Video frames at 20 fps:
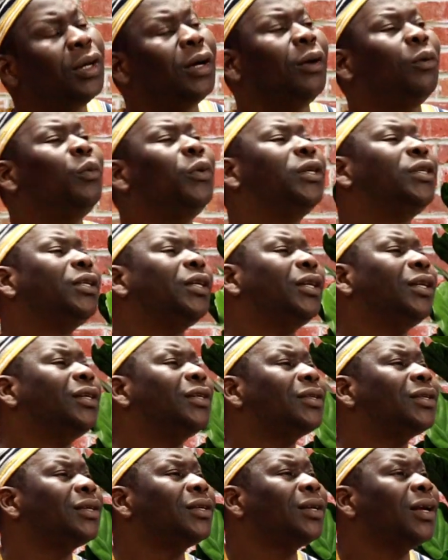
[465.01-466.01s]
which
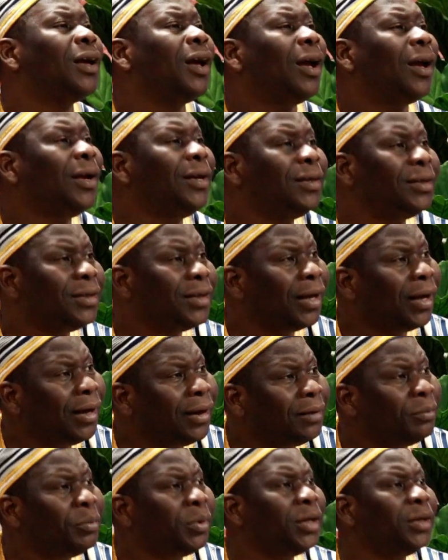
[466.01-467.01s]
is in the
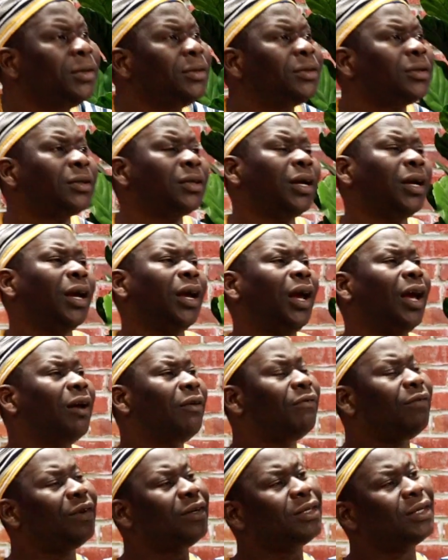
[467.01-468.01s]
end means
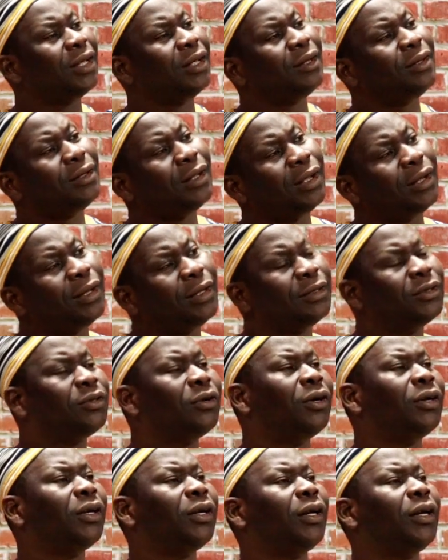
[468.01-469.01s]
everything that is
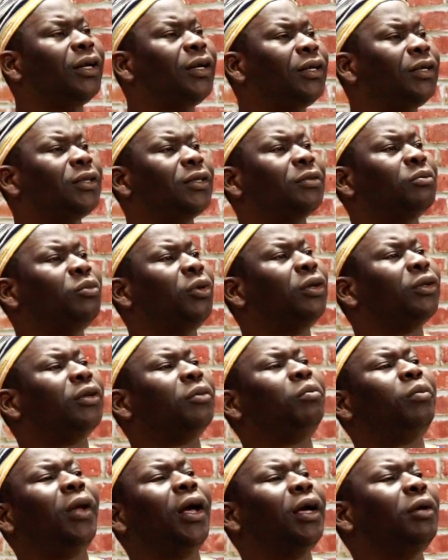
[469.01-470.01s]
done is
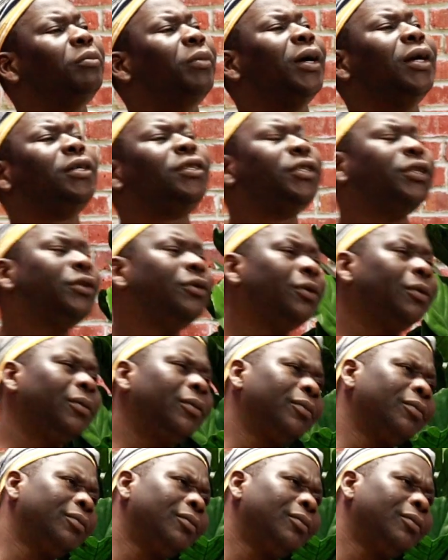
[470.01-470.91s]
multiplied by 0.